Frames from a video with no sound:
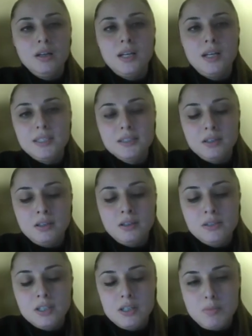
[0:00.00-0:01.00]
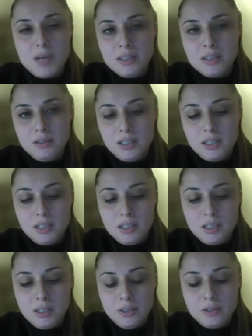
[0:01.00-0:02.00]
Now let's also go back to the
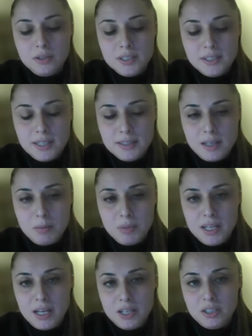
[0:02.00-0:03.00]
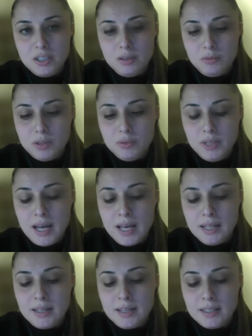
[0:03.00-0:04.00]
neuroscience application, where we
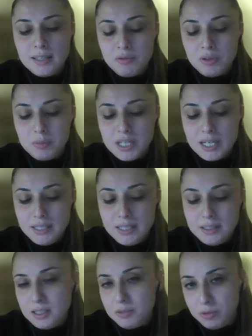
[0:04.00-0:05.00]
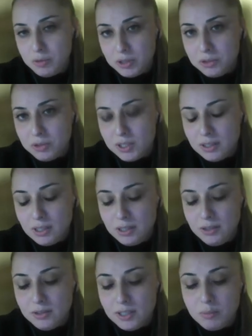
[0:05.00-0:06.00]
had task fMRI data, and we were interested
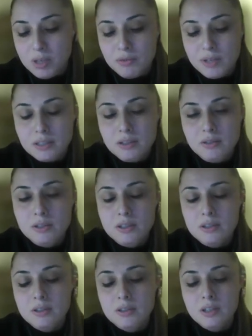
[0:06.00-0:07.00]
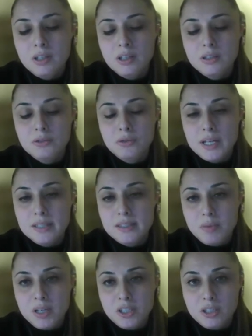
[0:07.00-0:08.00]
in using PARAFAC2 to trace
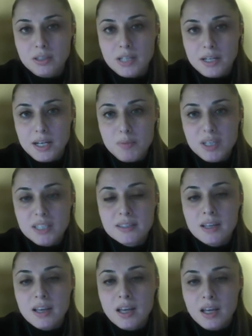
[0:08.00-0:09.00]
spatial dynamics.